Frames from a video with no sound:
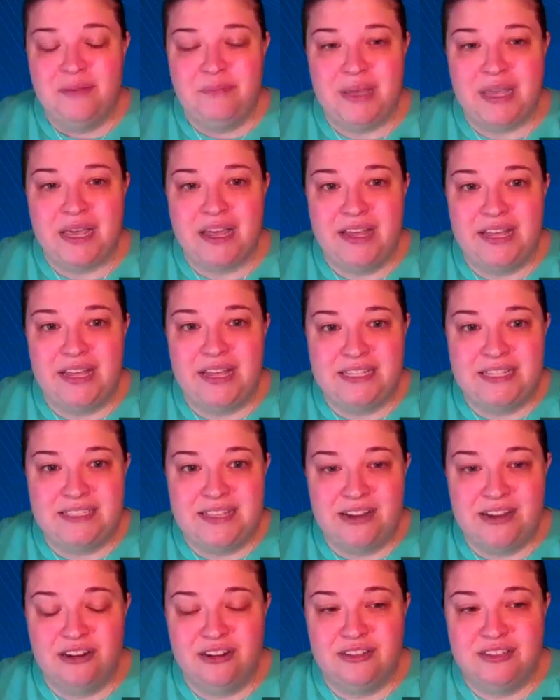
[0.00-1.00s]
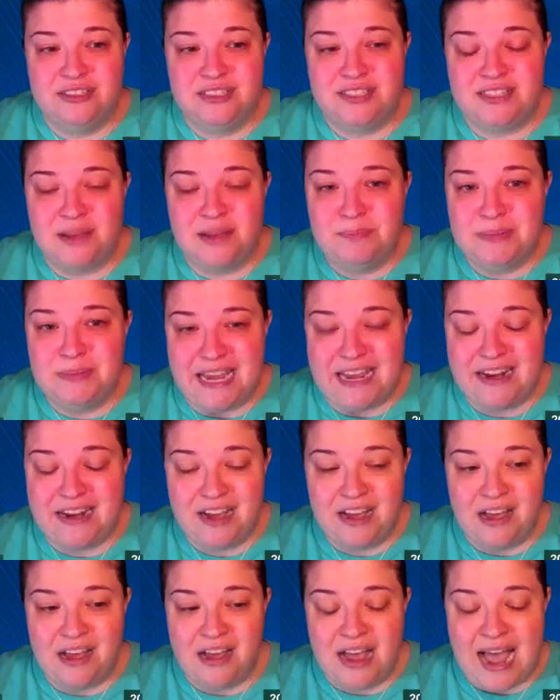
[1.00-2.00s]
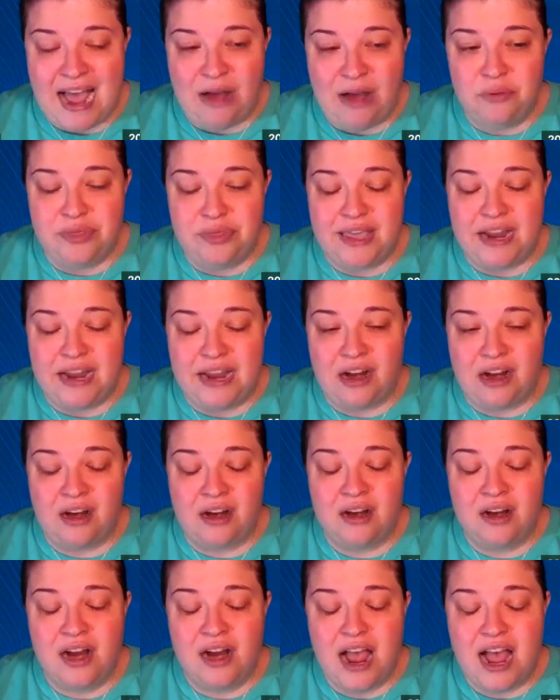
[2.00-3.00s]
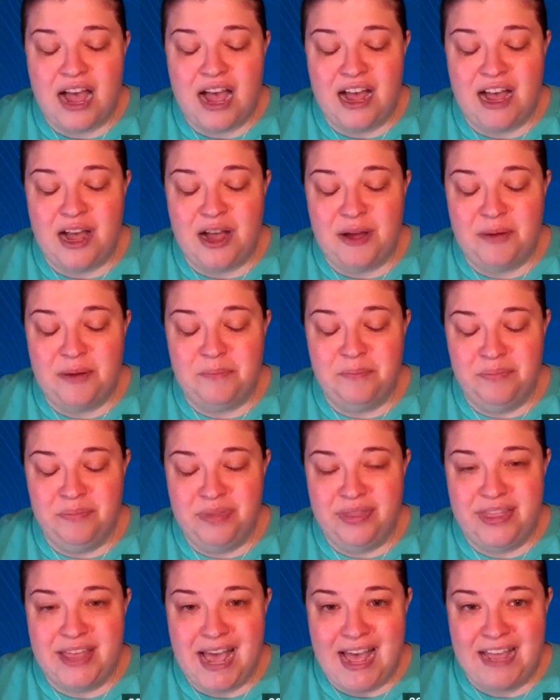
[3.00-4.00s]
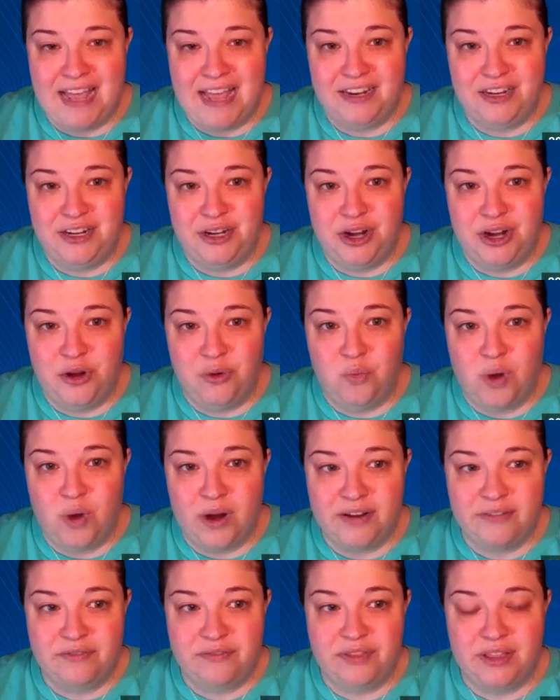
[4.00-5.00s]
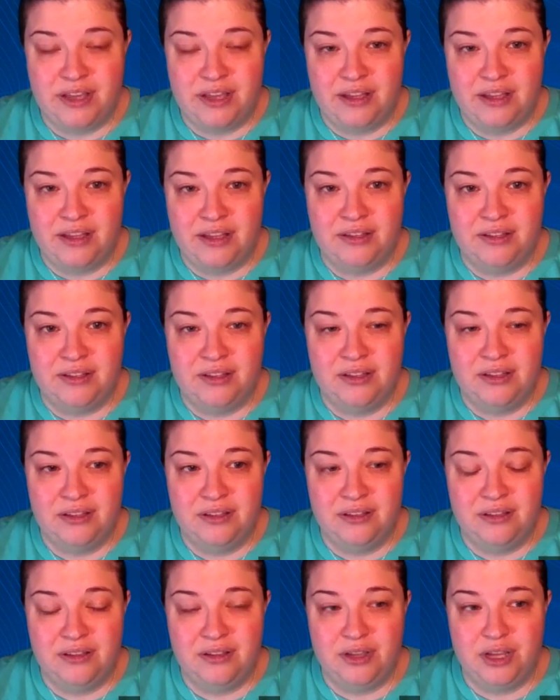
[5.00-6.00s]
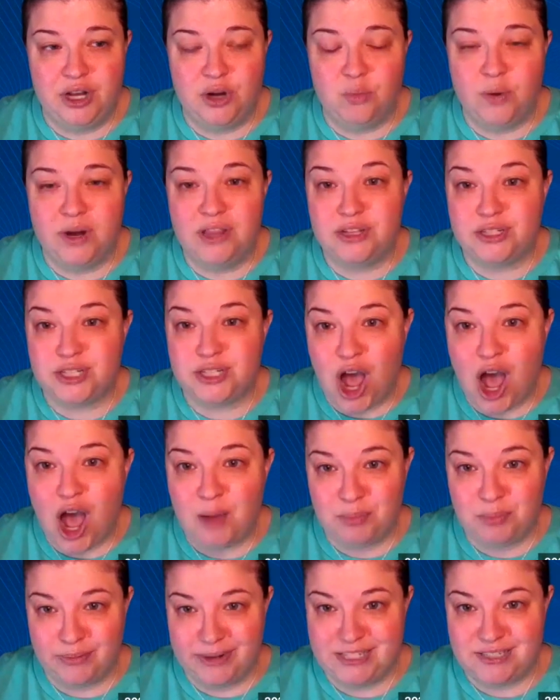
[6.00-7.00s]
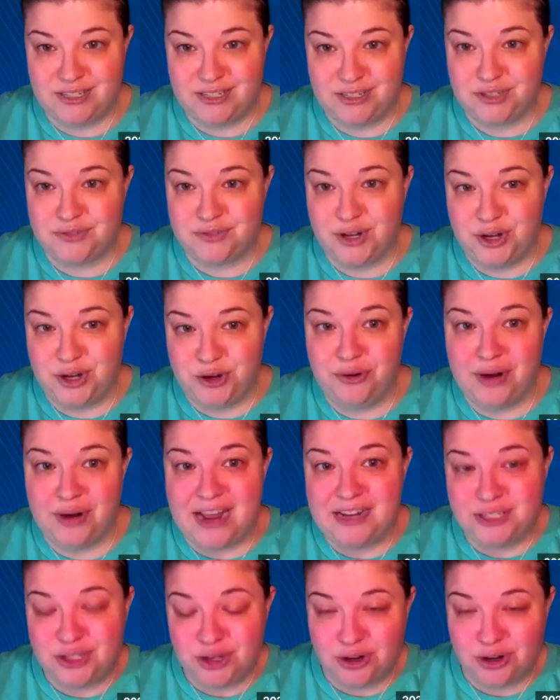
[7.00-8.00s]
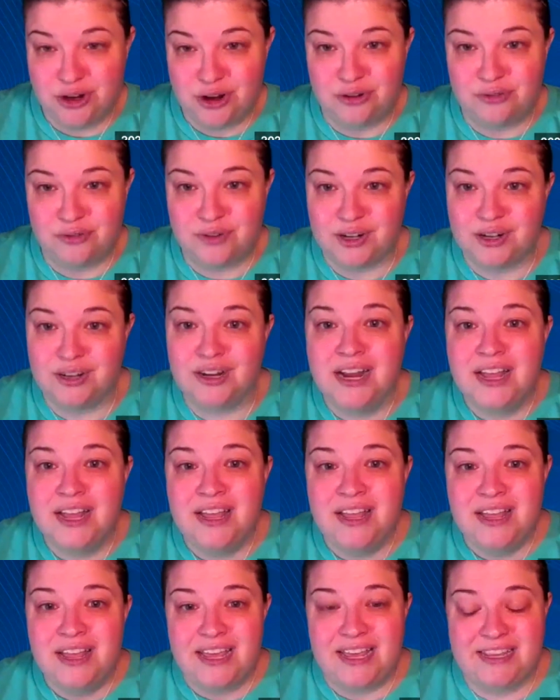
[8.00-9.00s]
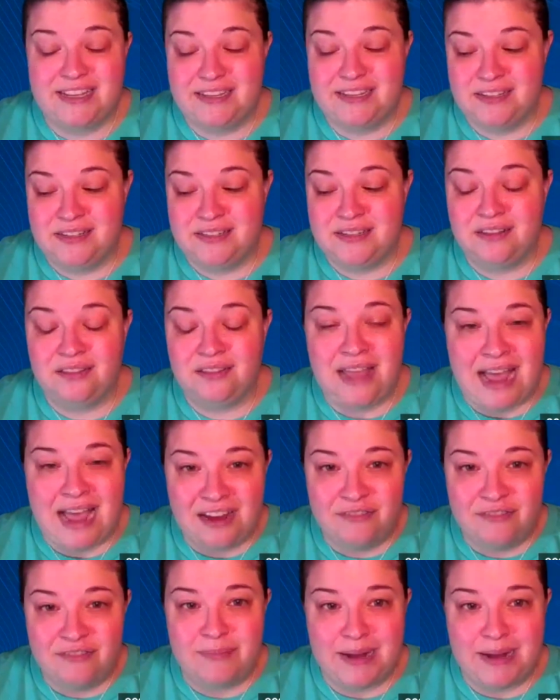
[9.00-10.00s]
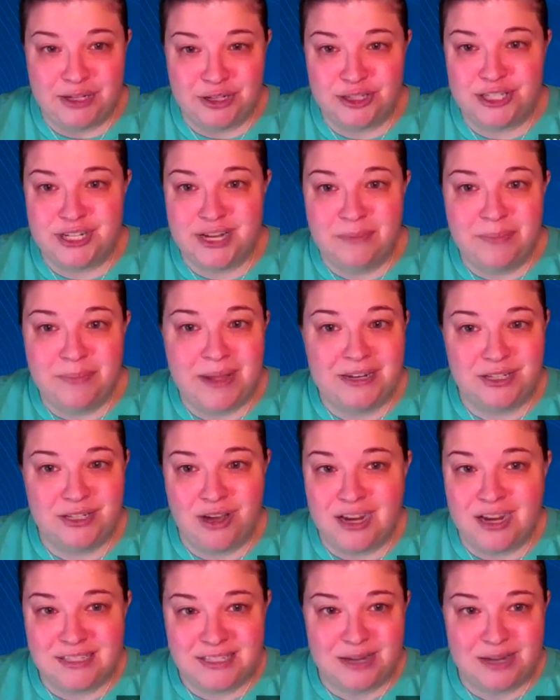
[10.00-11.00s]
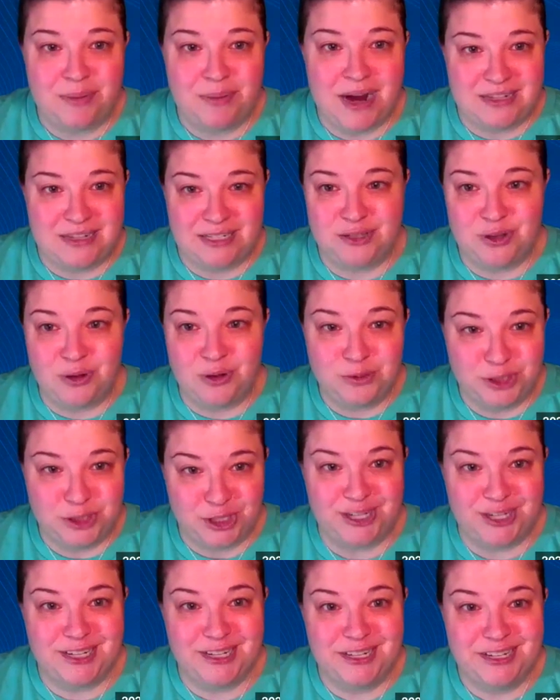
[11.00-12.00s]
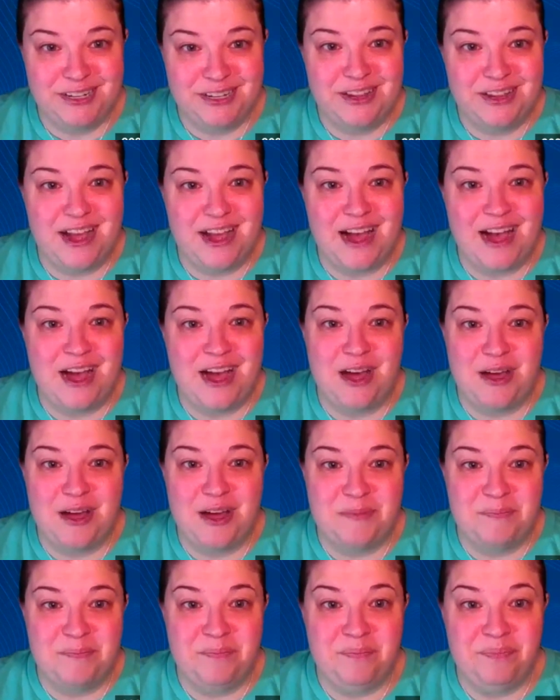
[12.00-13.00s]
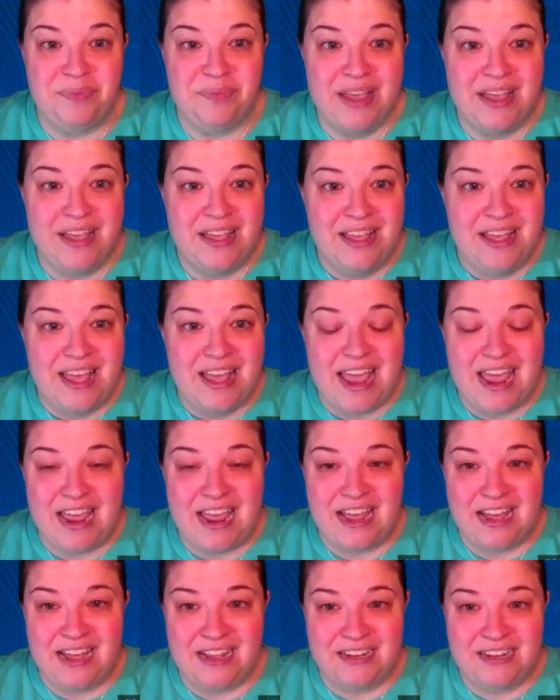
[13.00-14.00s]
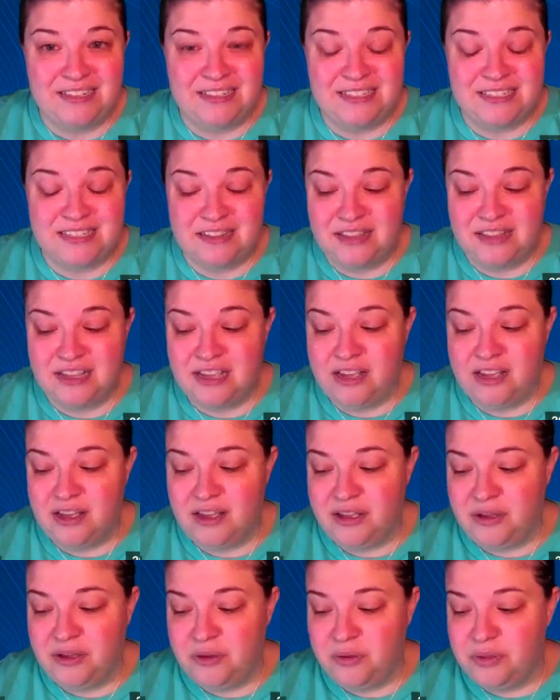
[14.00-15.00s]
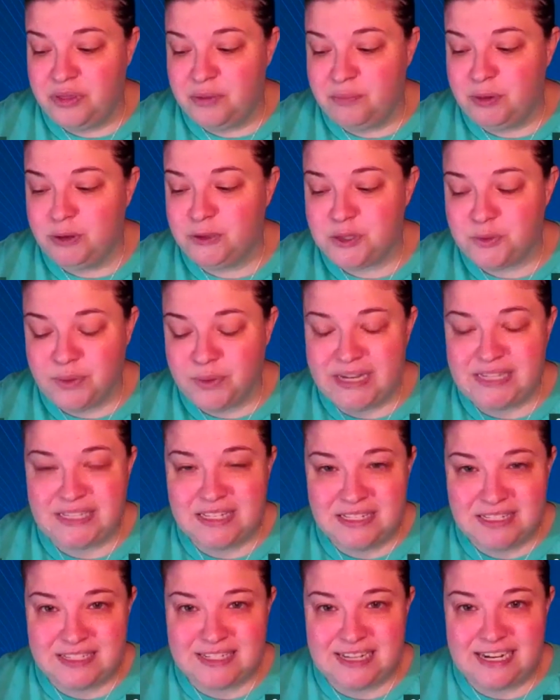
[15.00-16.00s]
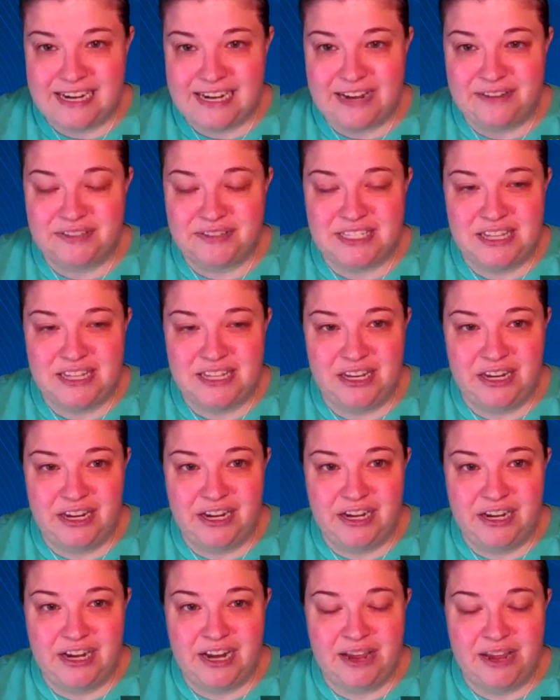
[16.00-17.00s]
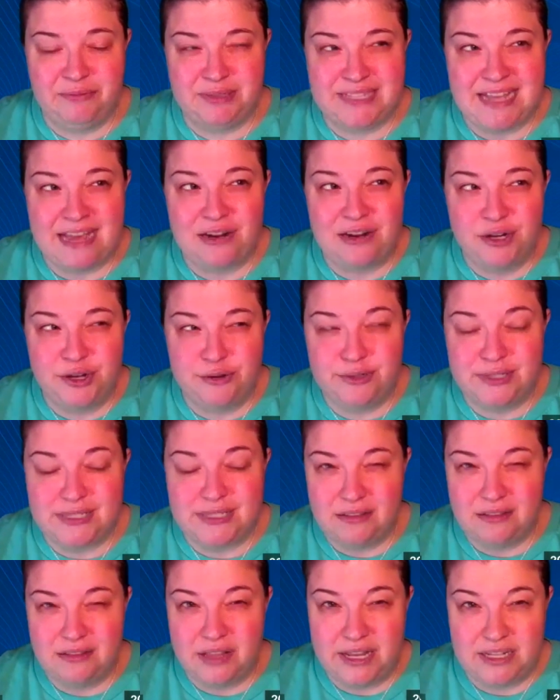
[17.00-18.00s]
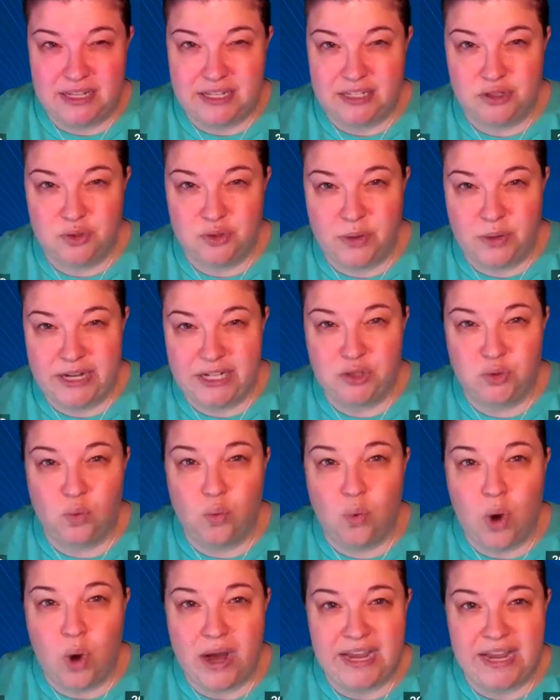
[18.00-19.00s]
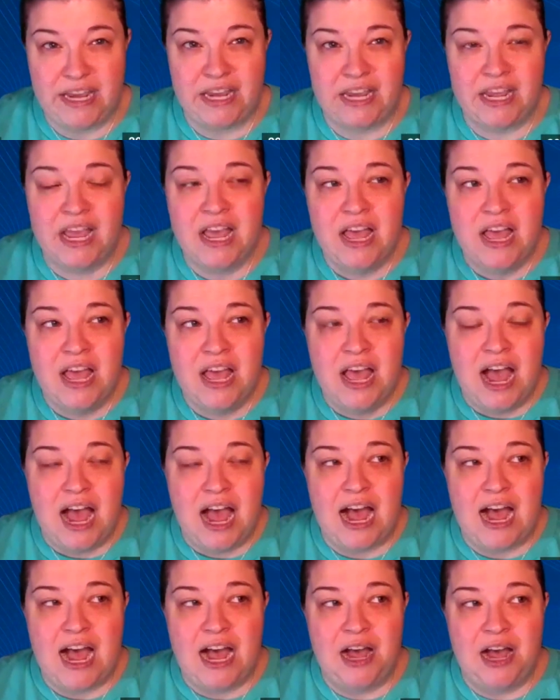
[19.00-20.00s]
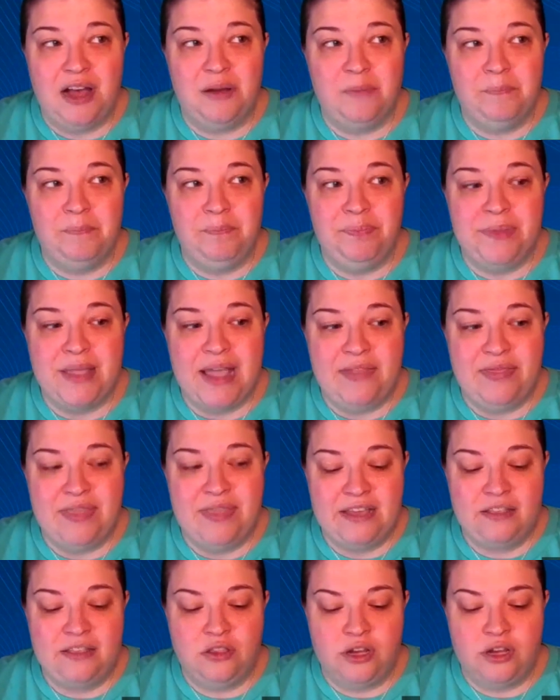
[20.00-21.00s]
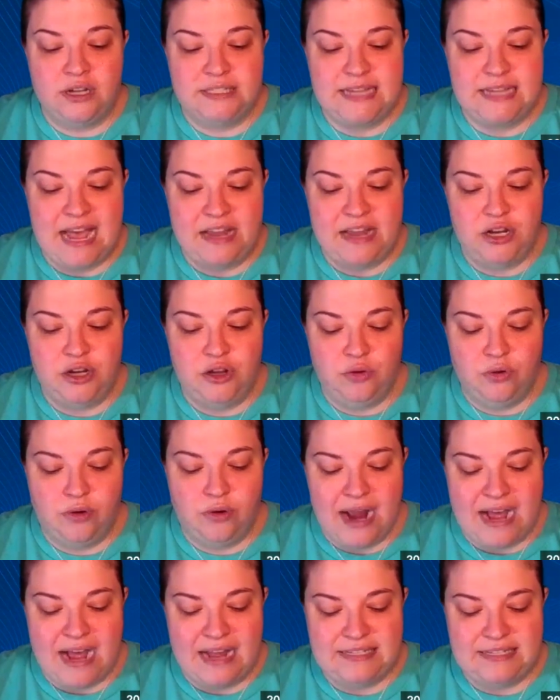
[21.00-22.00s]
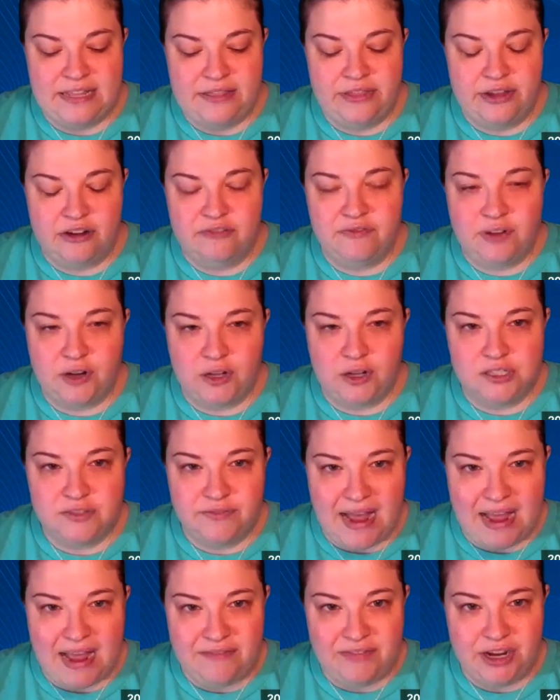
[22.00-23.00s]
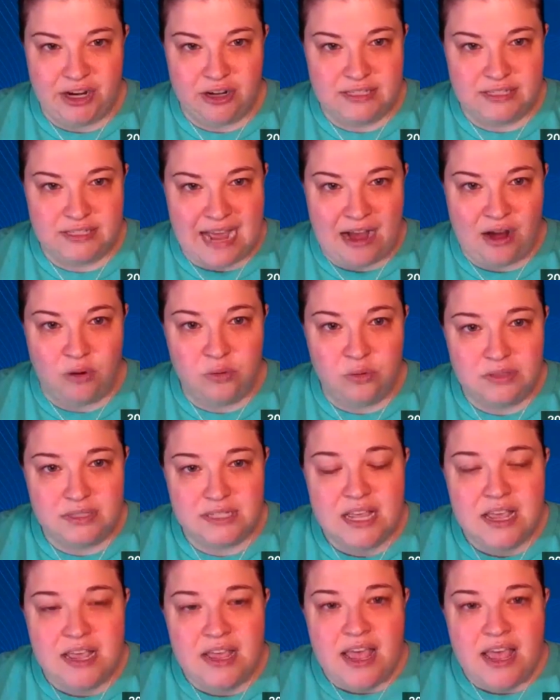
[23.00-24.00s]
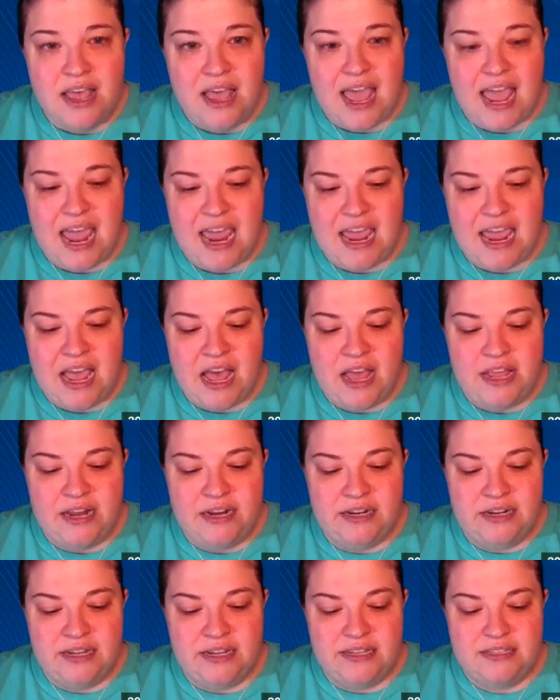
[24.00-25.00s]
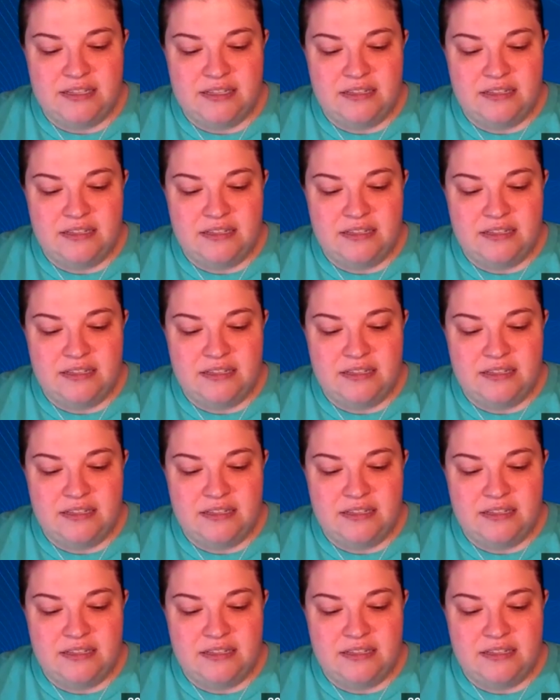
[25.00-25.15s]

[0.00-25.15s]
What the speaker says: Because there's some data out there that, you know, one of the top reasons for new grad turnover is lack of mentorship and toxic practice culture. And the most recent study I've seen, it was out of New Zealand in 2020, and they looked at new grads in their first 5 years out, and